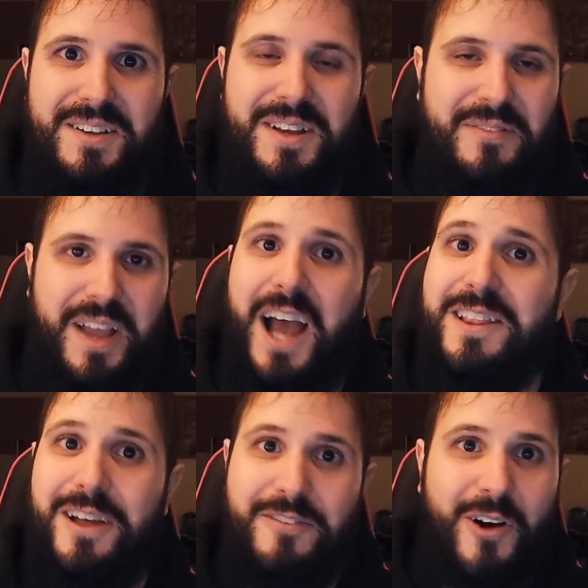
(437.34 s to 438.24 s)
I
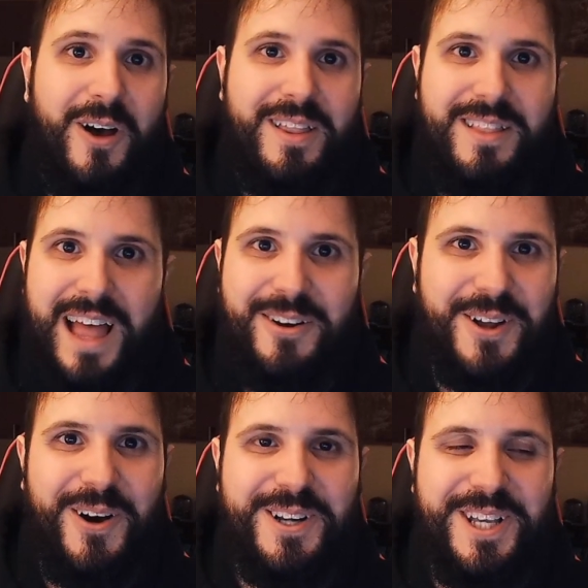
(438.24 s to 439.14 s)
love loud
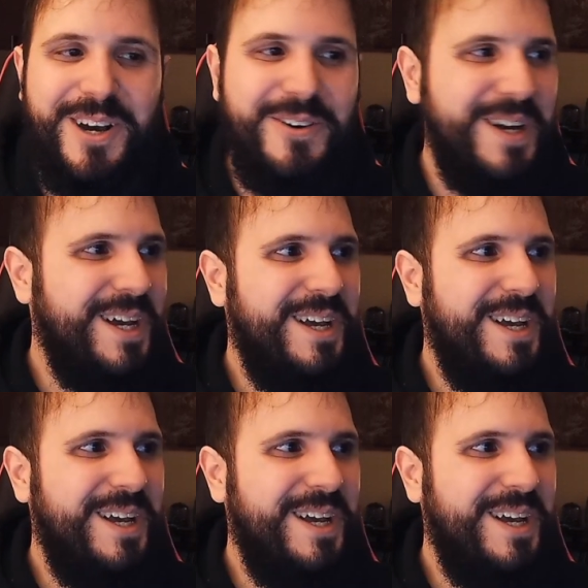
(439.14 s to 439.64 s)
audio.